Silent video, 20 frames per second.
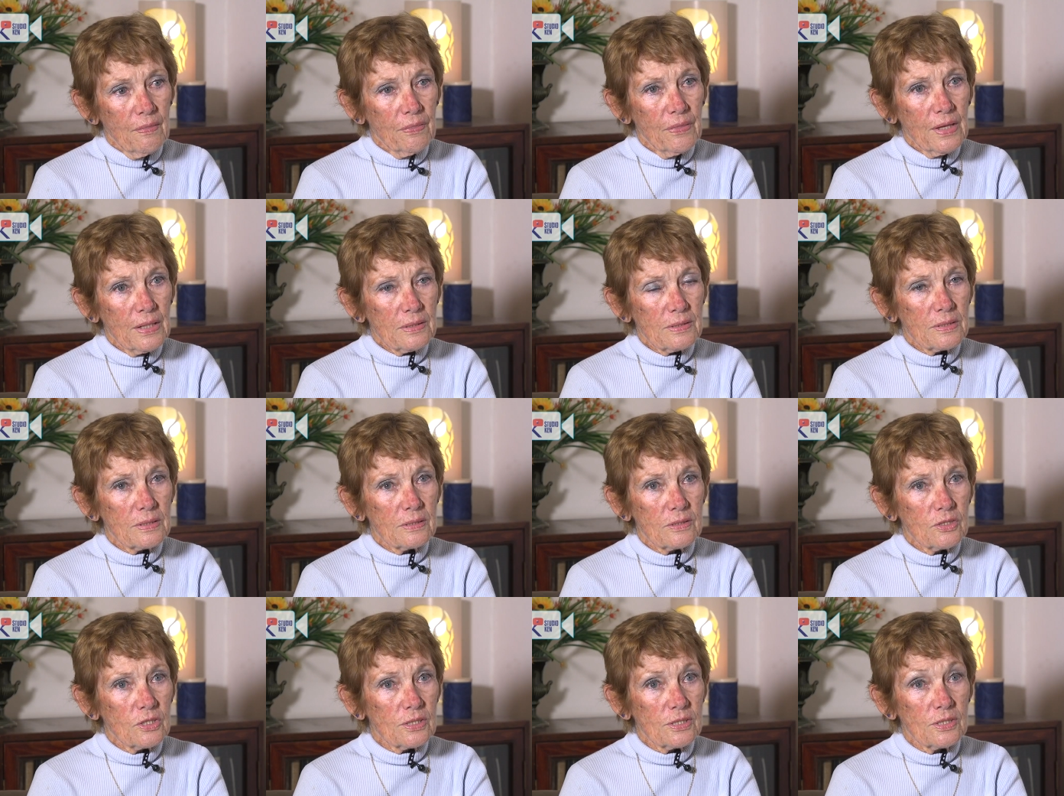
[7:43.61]

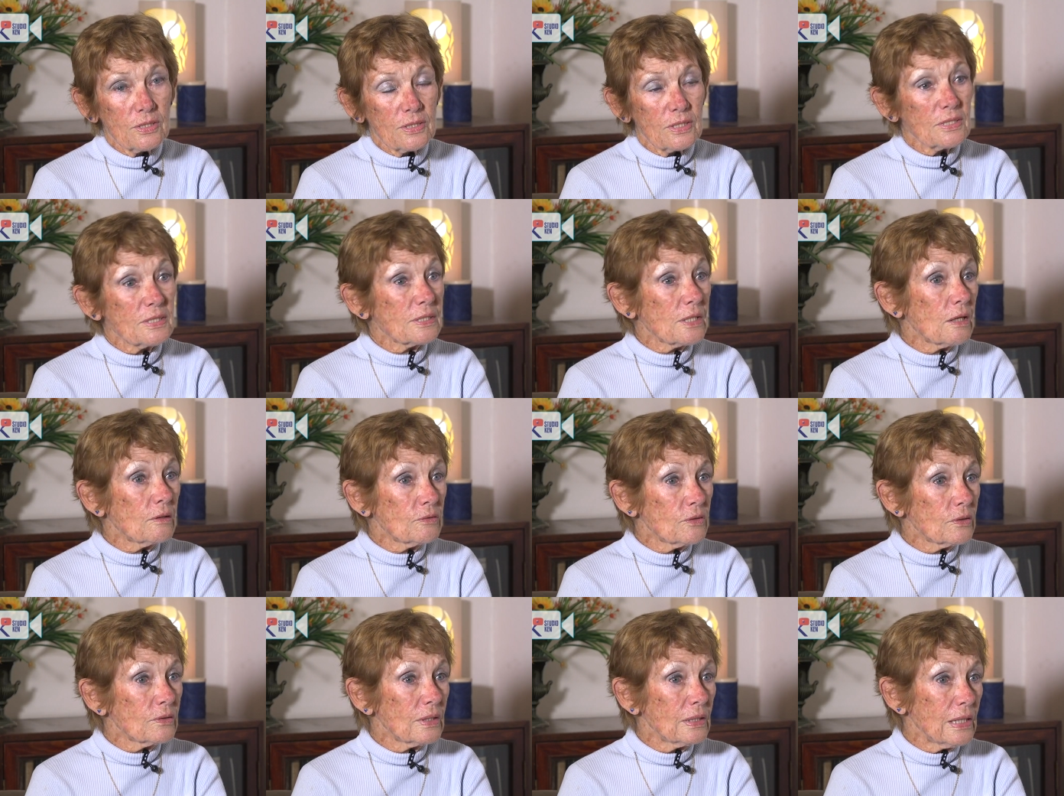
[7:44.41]
that just
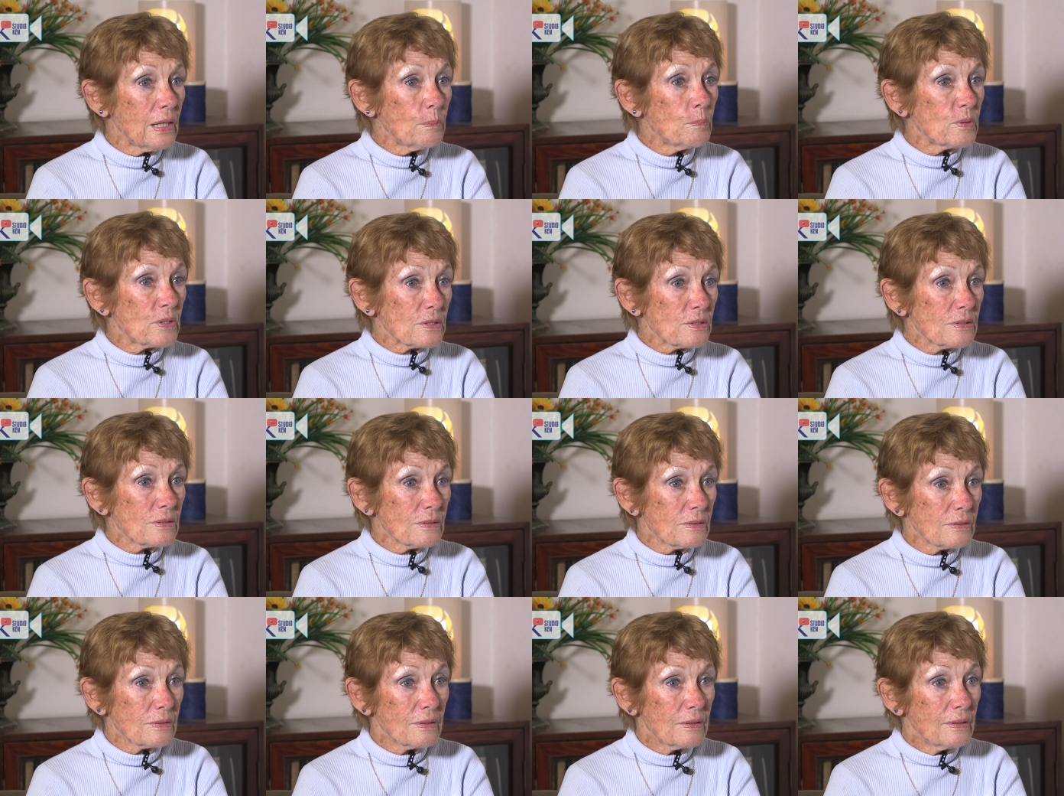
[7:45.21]
astounded the
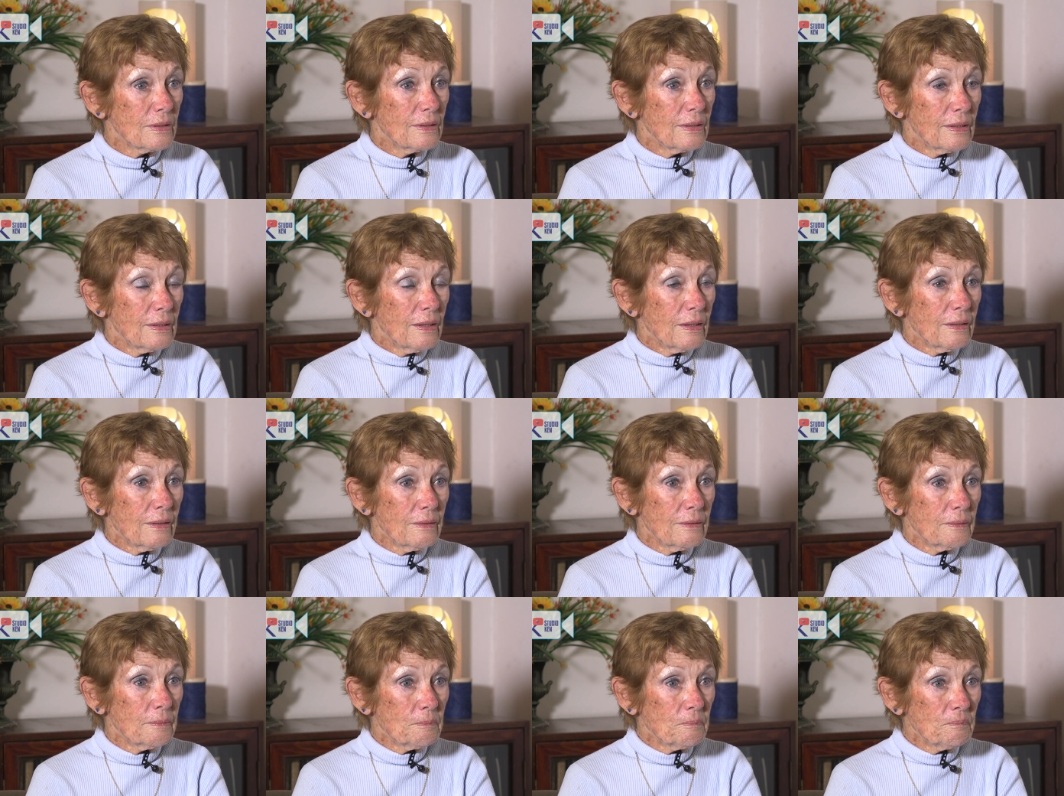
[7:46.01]
lepers.
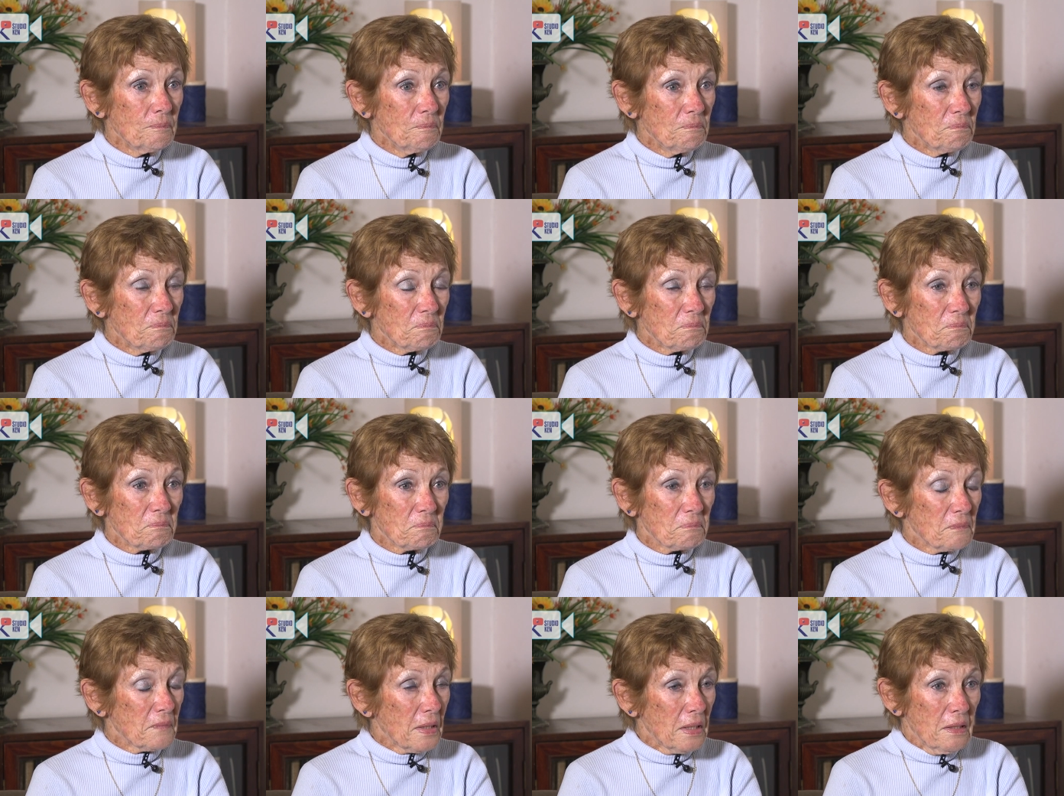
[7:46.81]
And
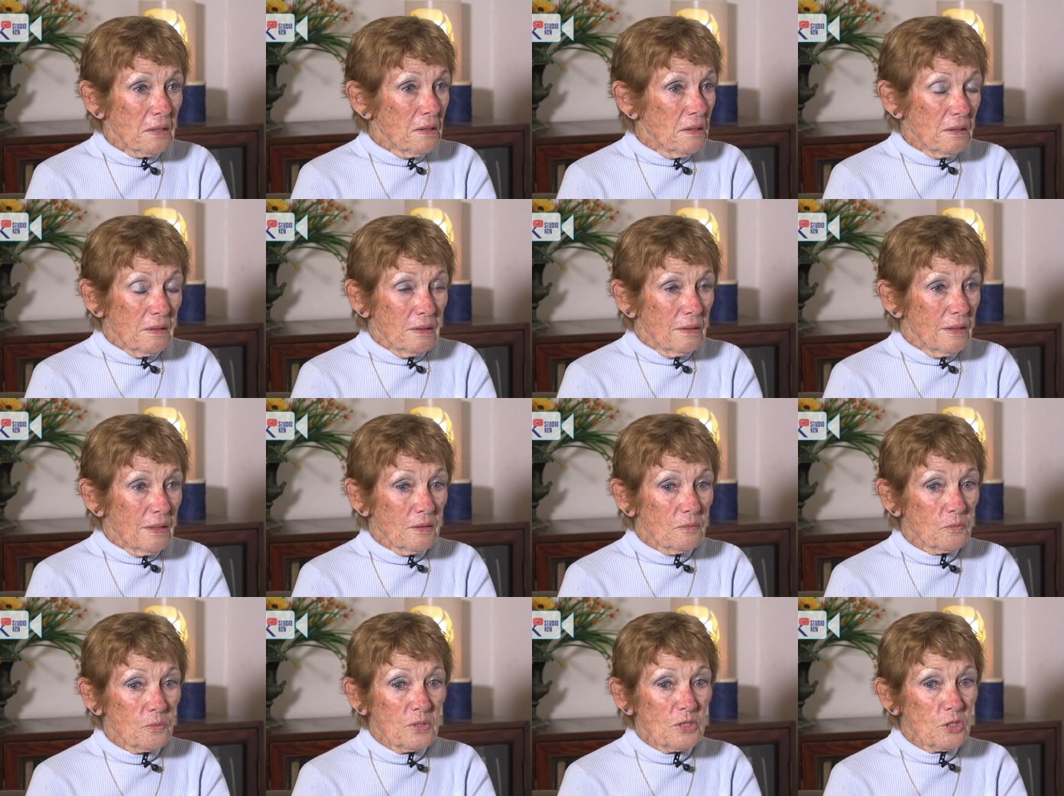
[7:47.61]

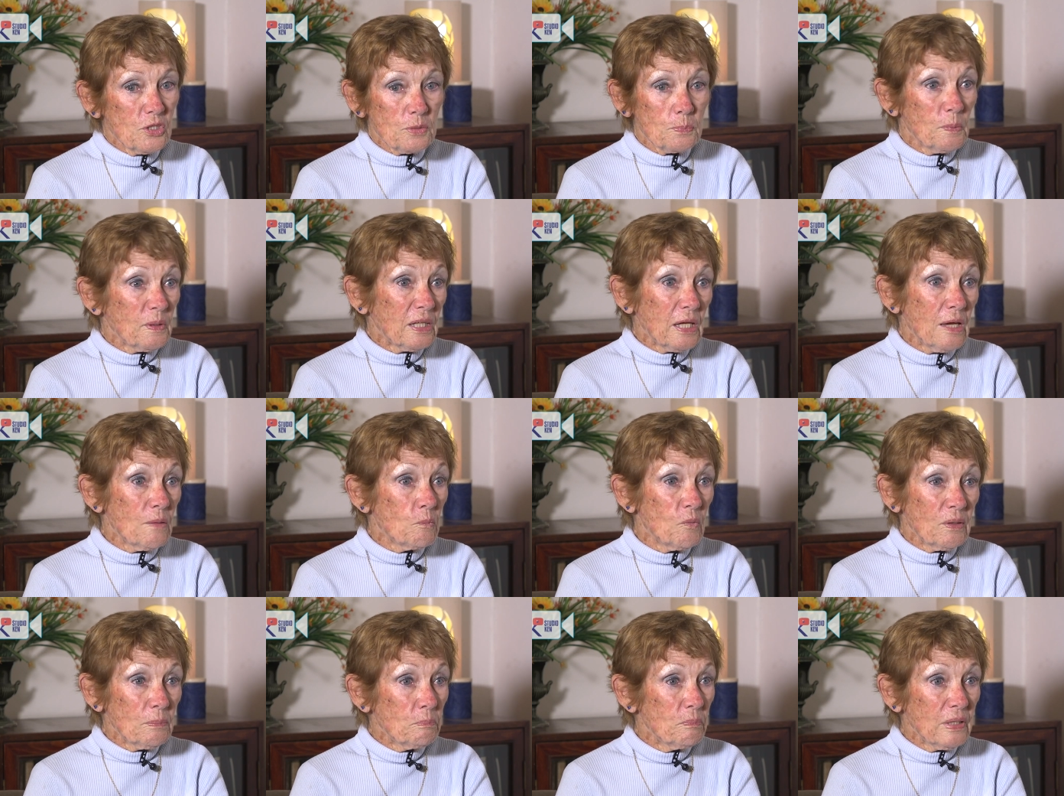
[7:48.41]
we just
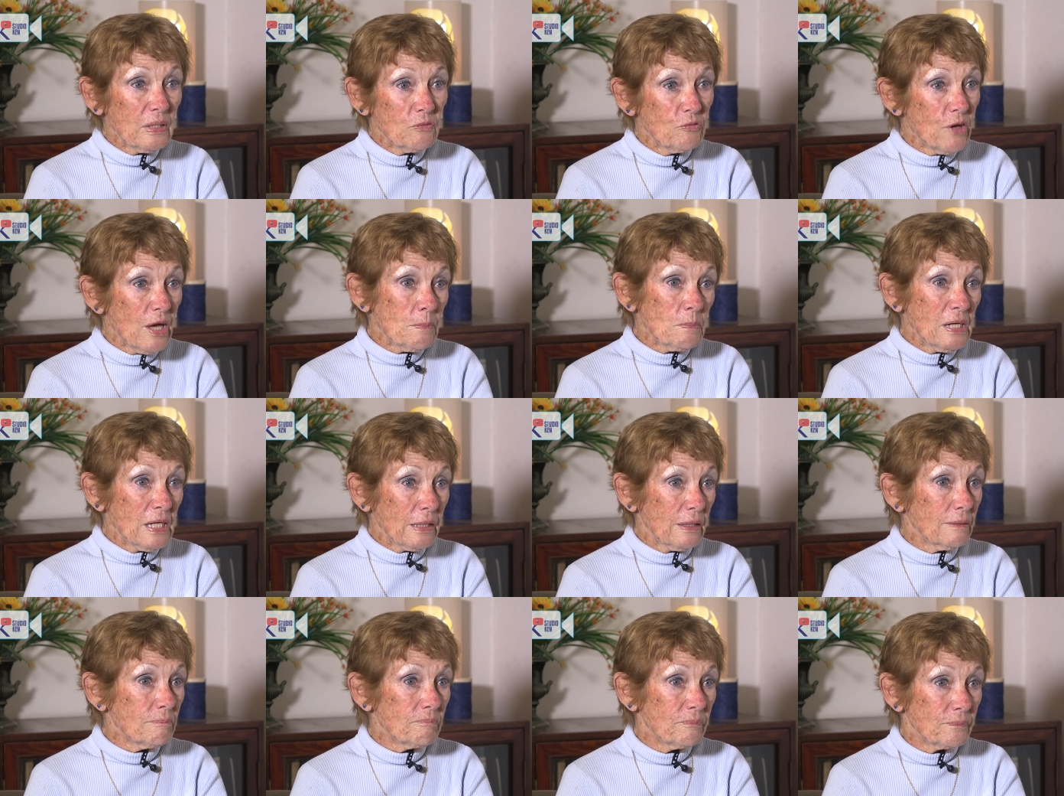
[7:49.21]
became one big
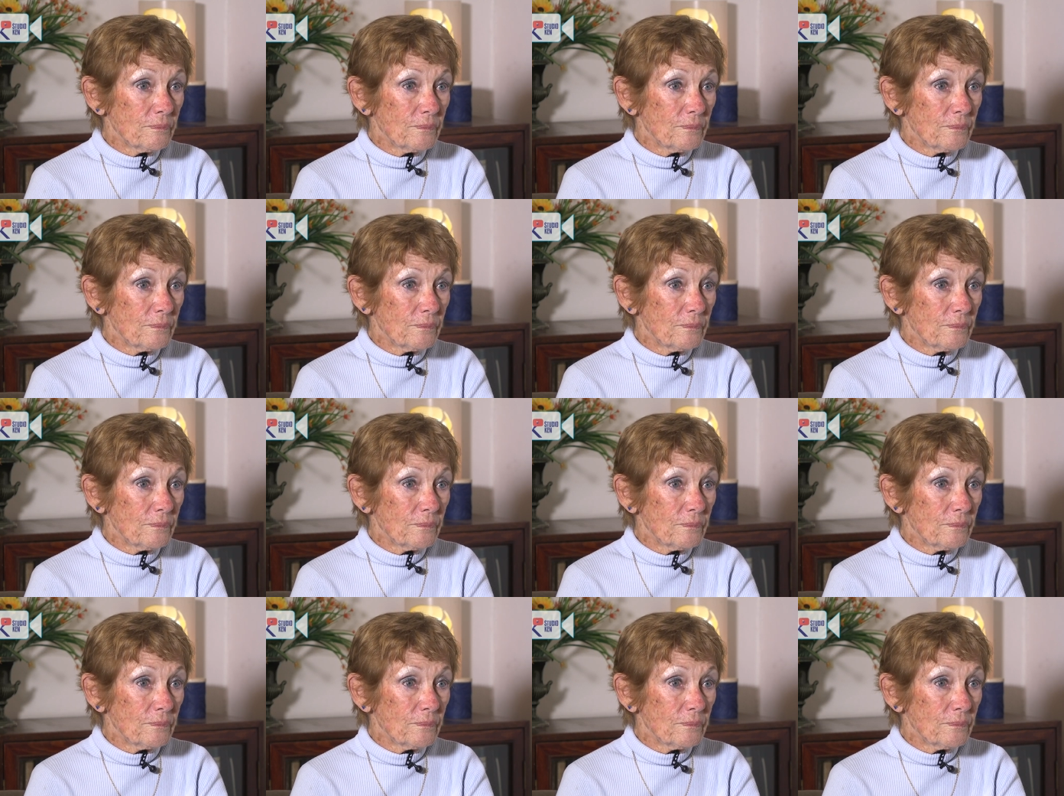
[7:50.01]
family.